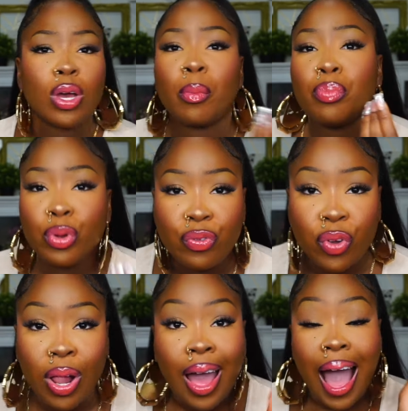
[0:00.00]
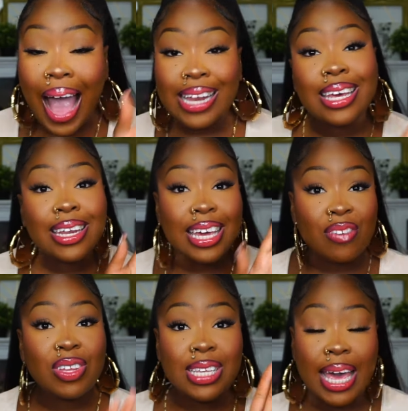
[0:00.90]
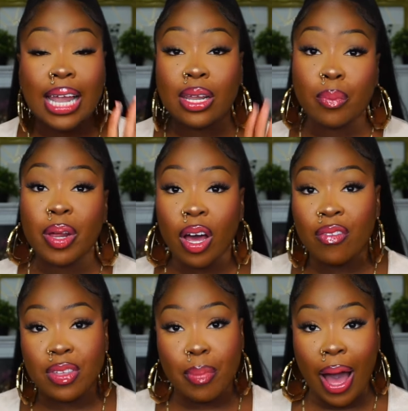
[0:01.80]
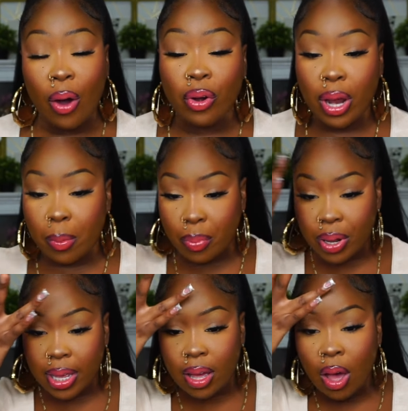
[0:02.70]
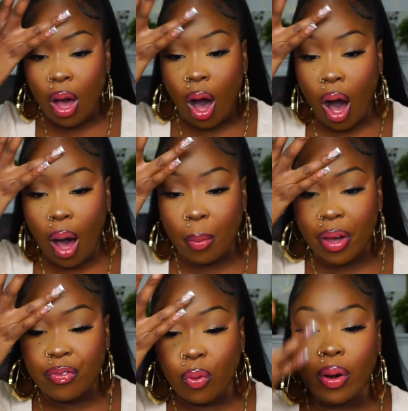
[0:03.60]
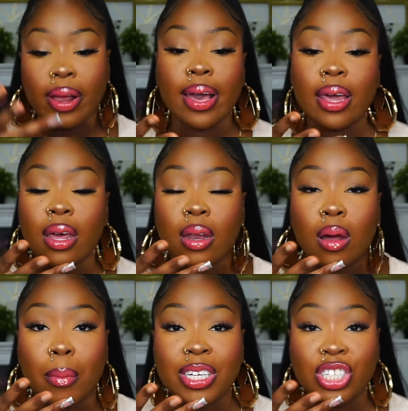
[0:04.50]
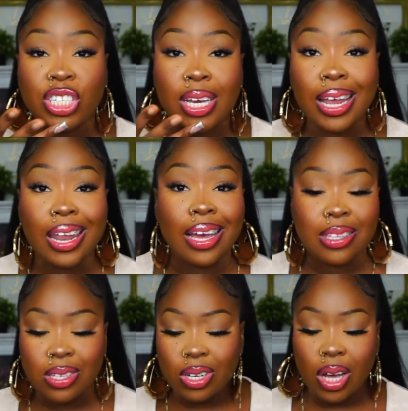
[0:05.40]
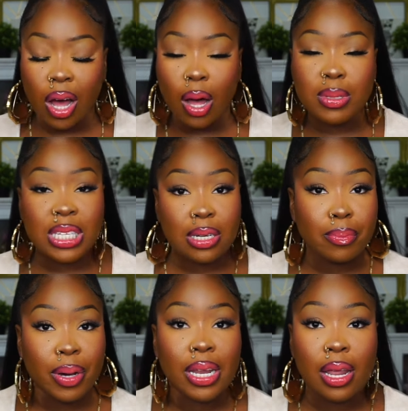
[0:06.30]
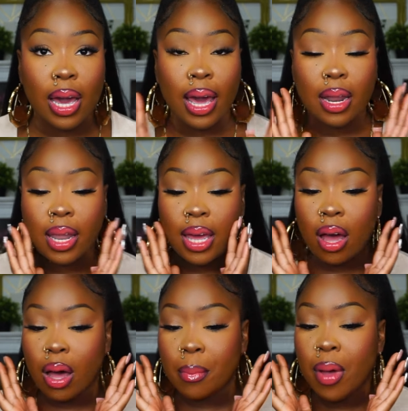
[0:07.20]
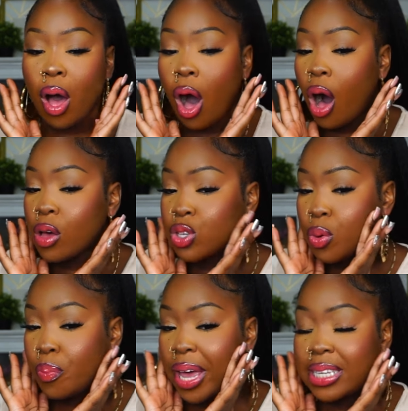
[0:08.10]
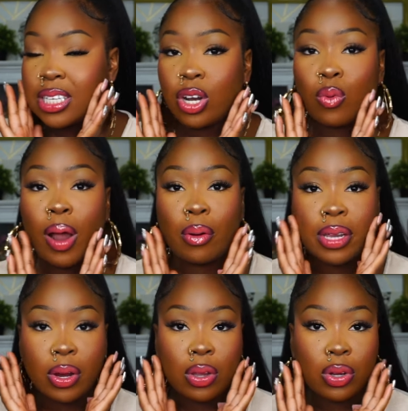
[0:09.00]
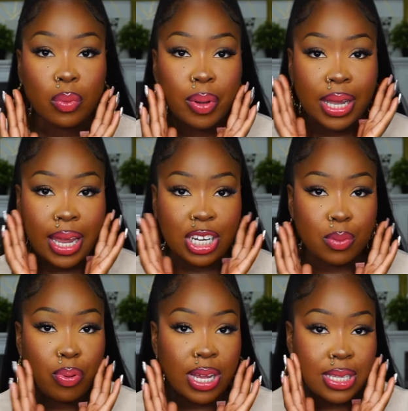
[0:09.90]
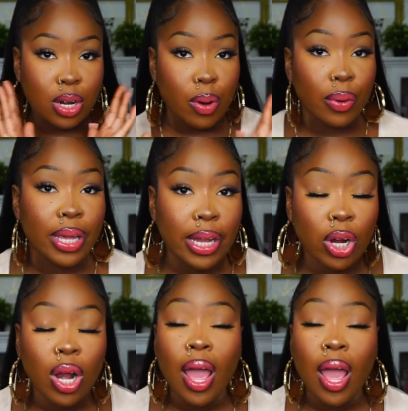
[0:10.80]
beautiful. I did even take a little bit of the powder and put it on my forehead and on my chin and I took um, cinnamon and I kind of like um, also baked it around here a little bit like just pressed it around here